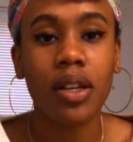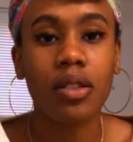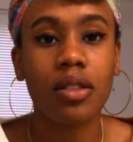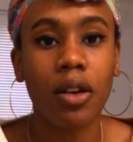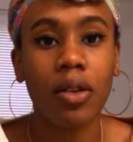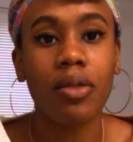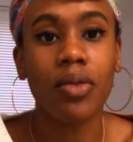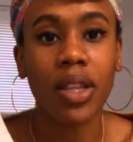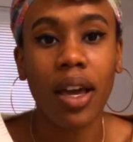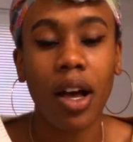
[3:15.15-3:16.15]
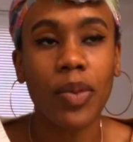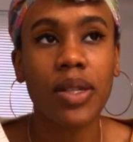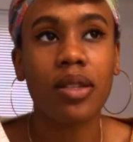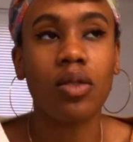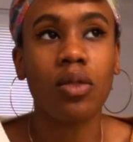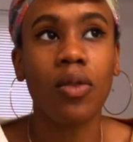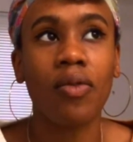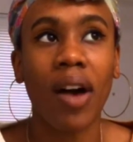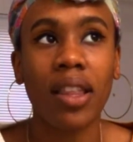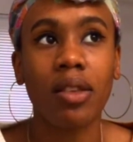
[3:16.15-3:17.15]
So it really helps to
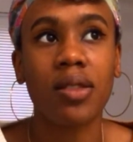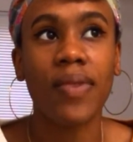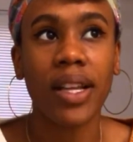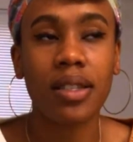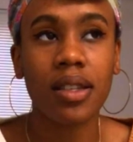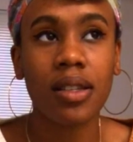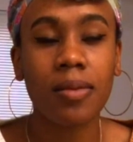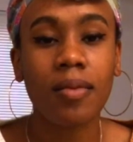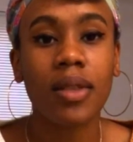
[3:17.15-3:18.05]
find those fences